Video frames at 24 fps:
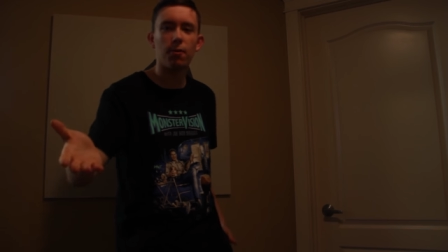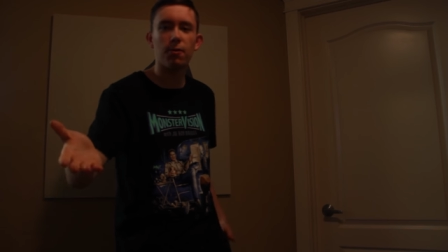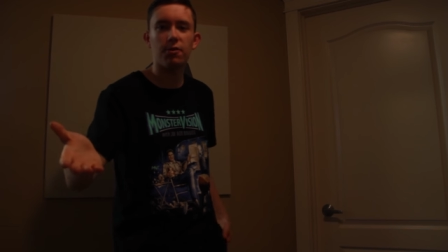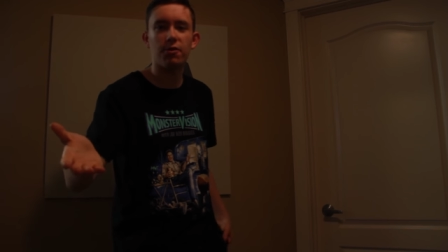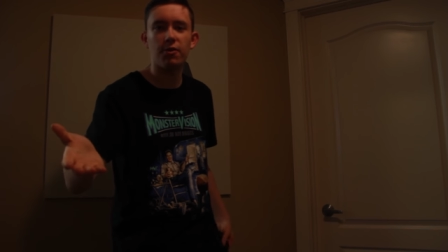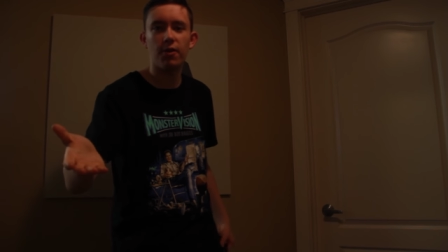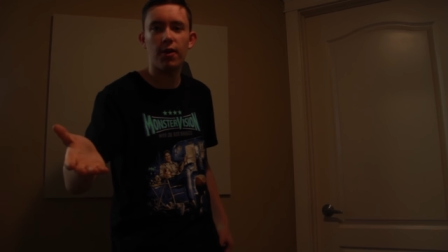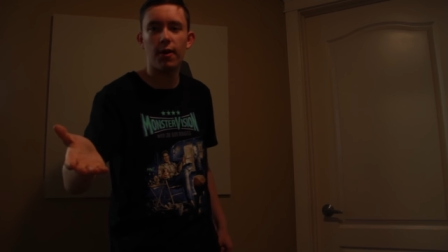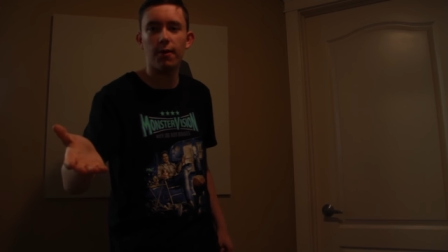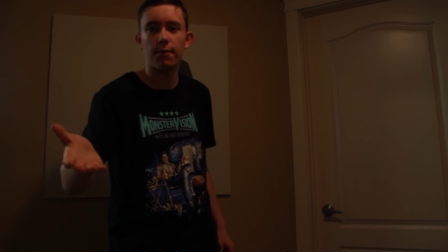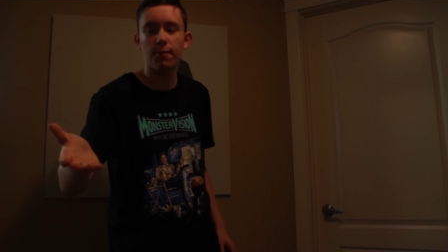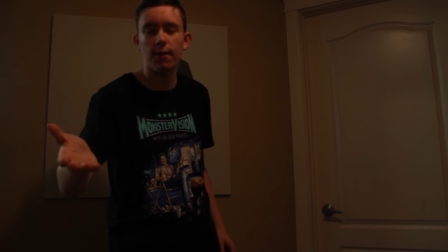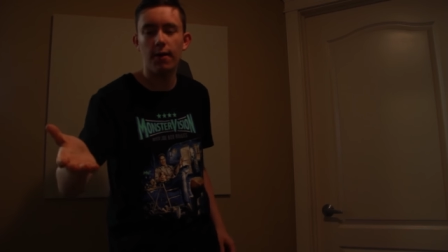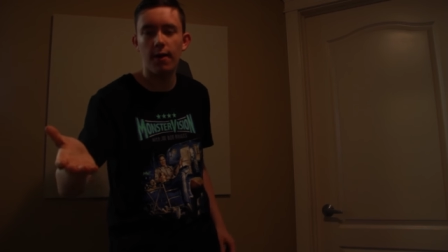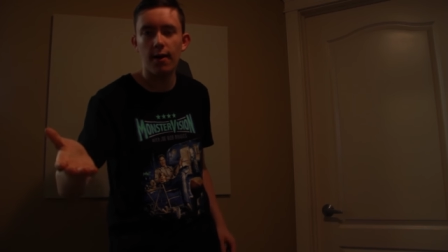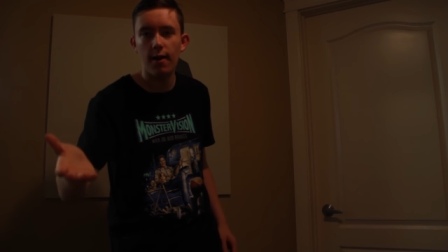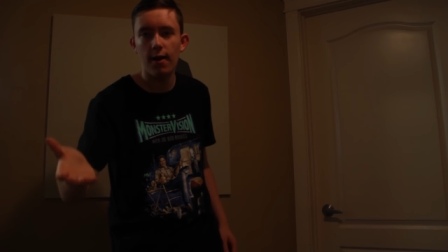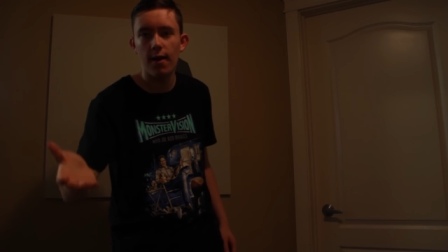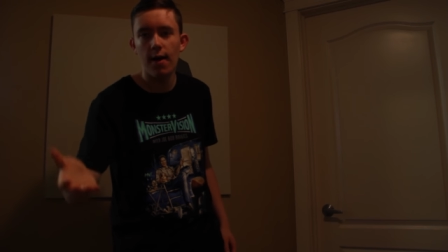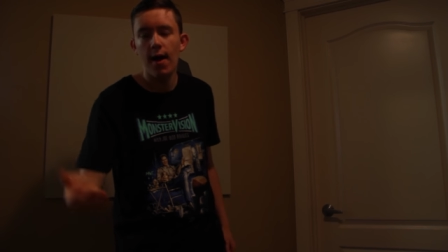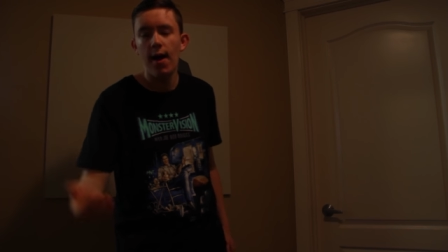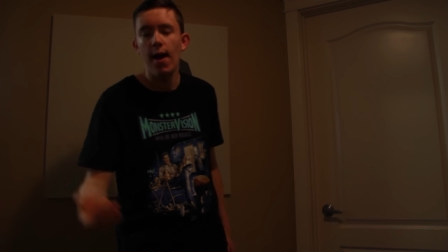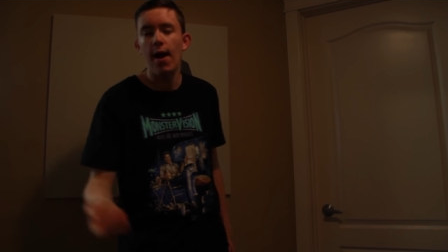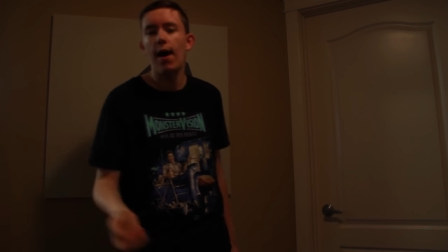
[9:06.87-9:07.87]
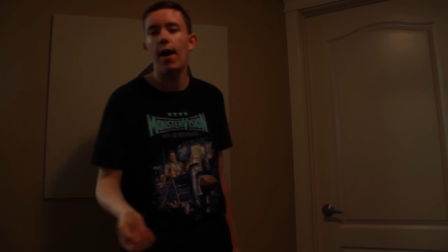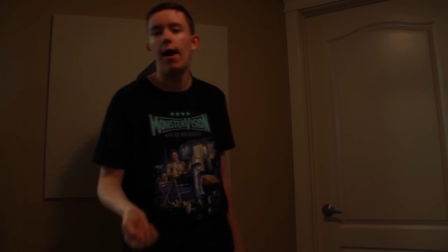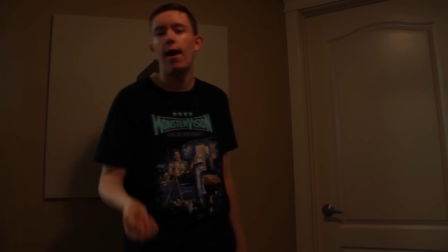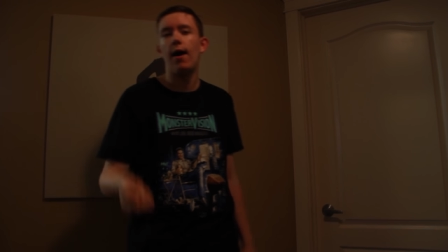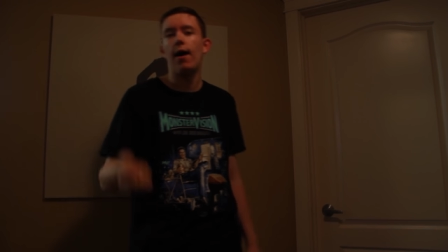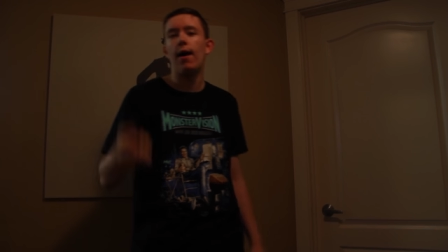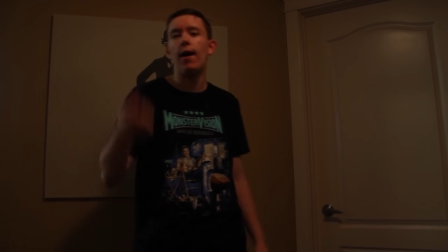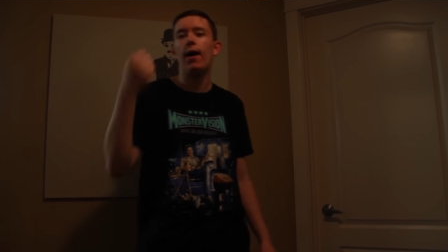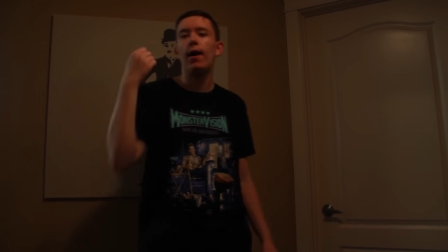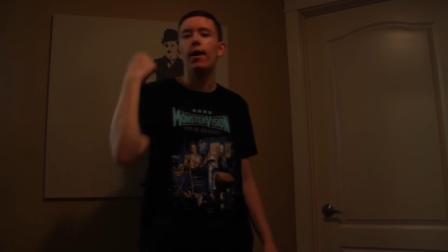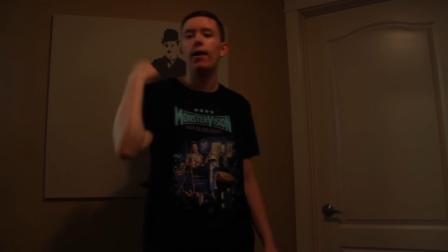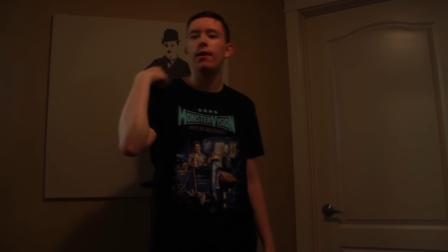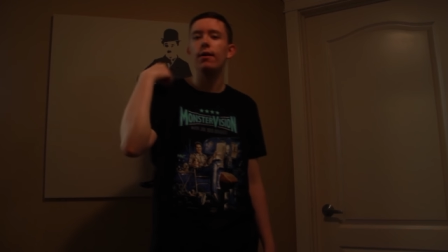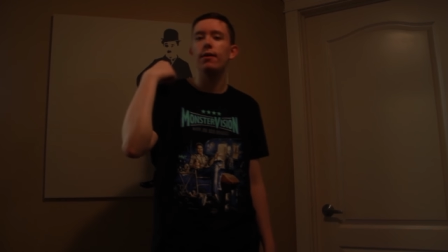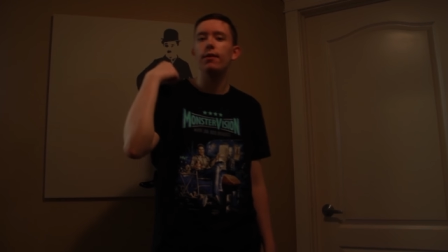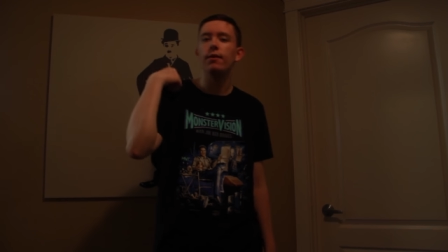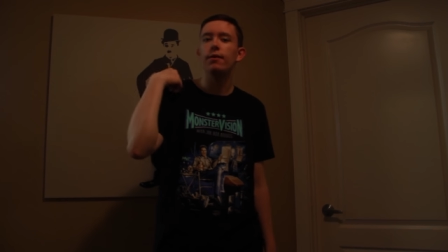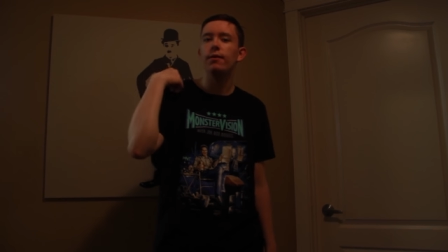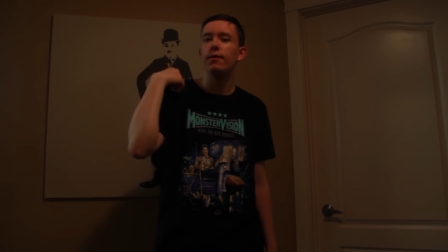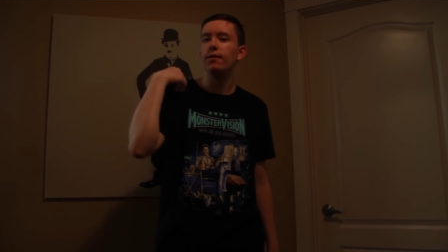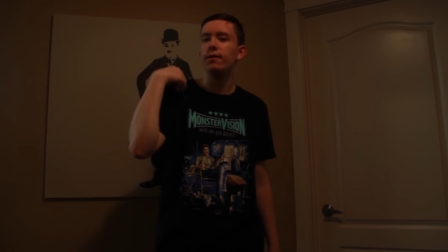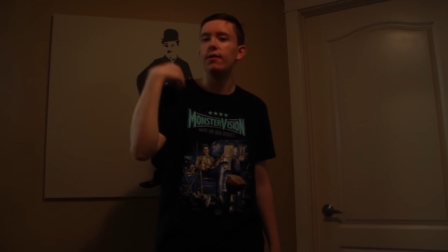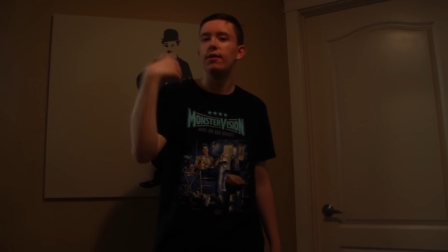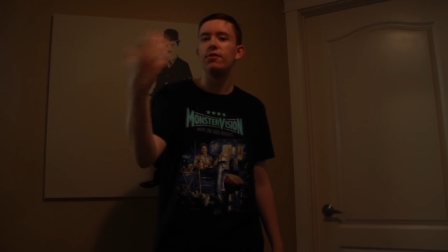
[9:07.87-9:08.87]
horror genre,
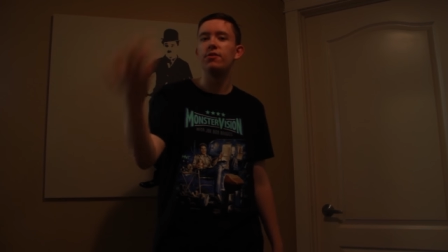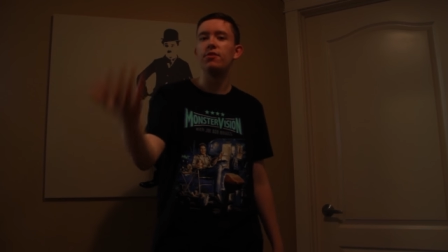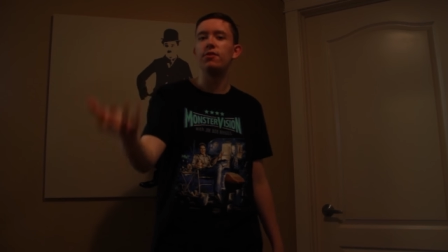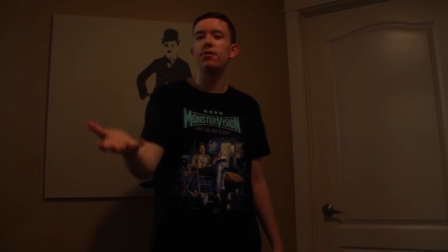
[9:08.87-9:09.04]
uh,